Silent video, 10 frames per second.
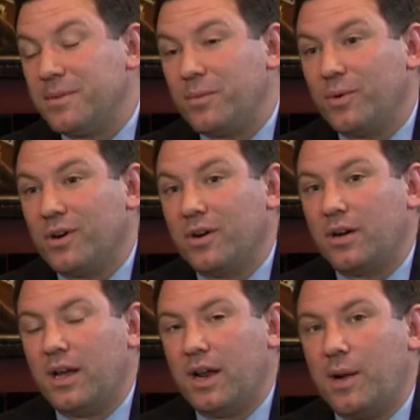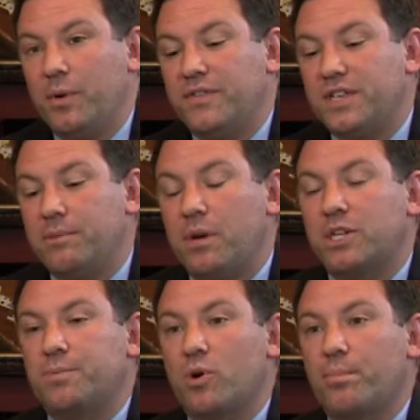I mean, we've seen
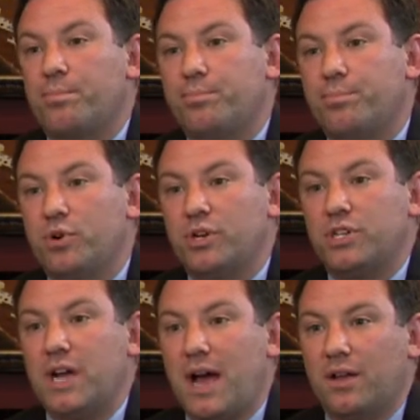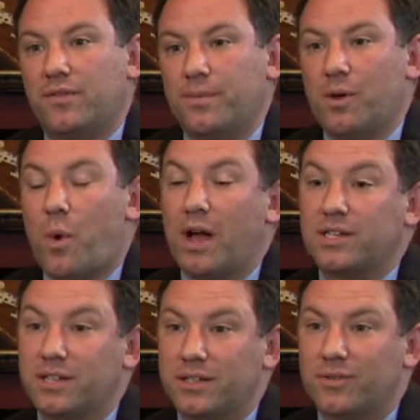much more push out from the
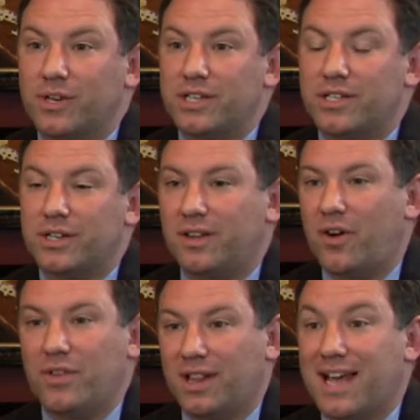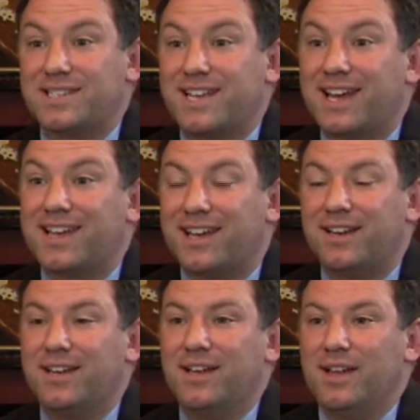Washington region over the last
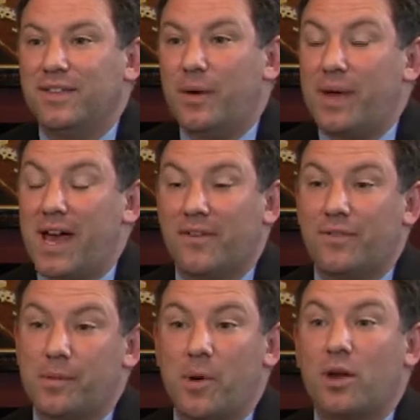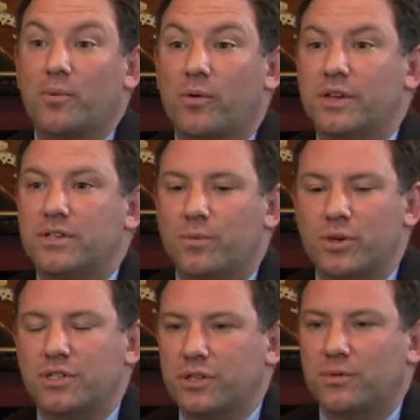decade than we have from the Baltimore region.
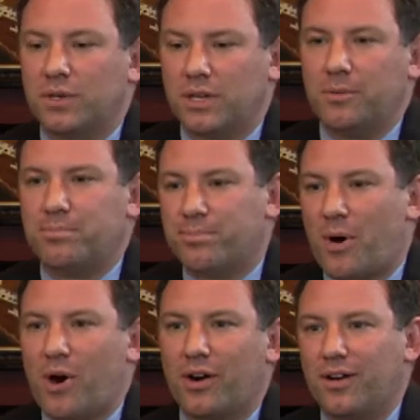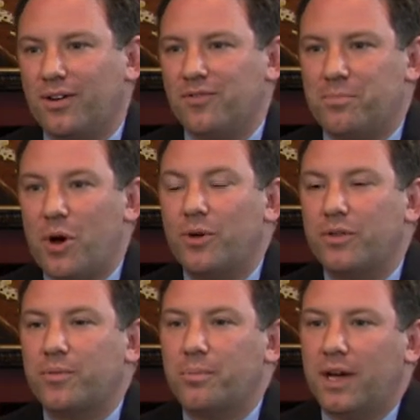We're still really part of
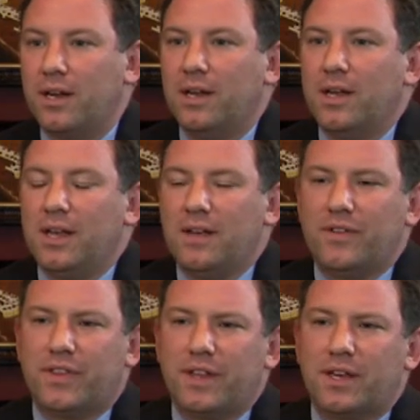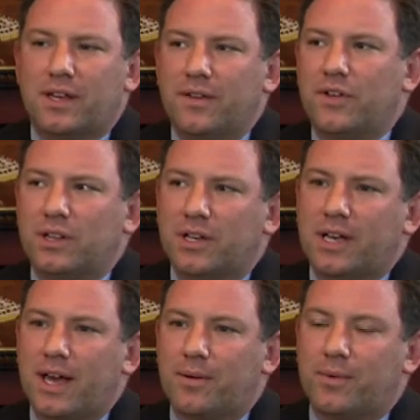both, but if you
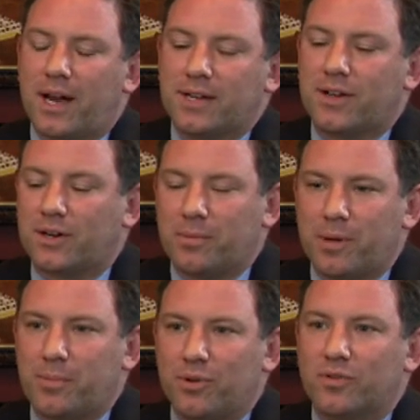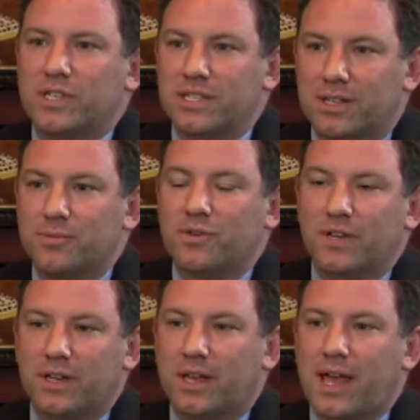look at when I talk to people who've recently moved
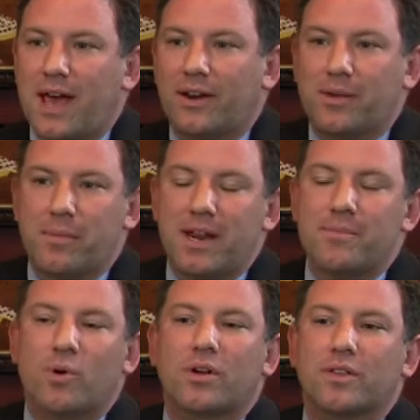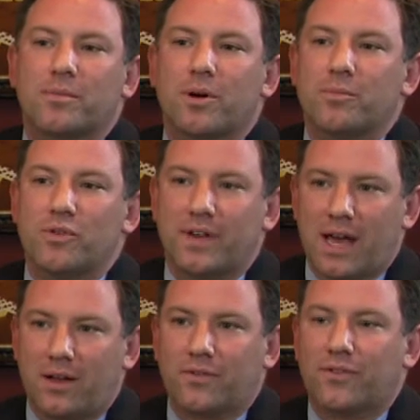into the county, many more of them are moving
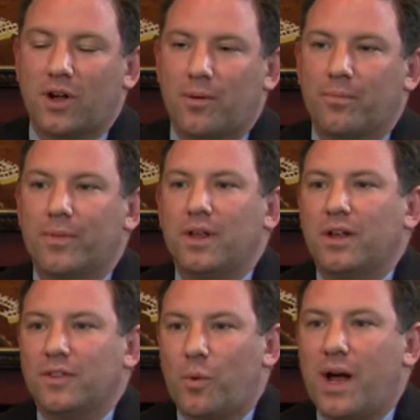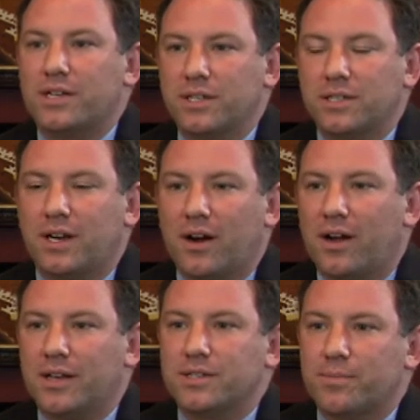out from the Washington
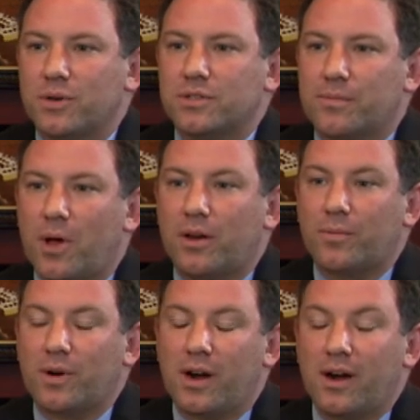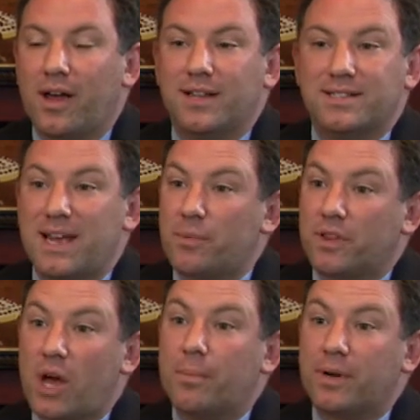area as opposed to the Baltimore area, and same
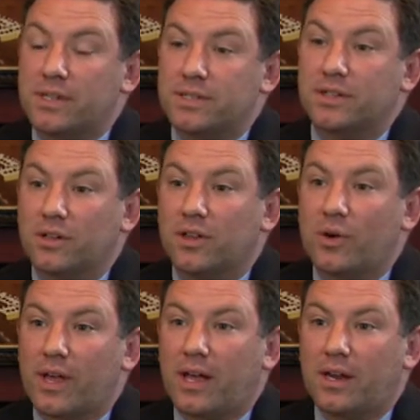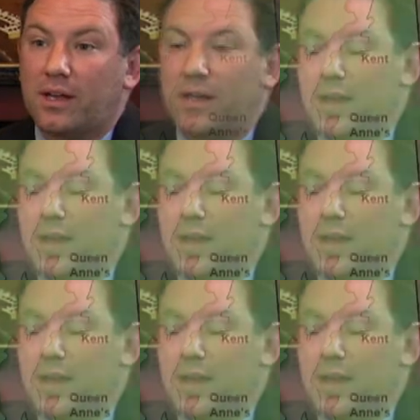with companies that are locating.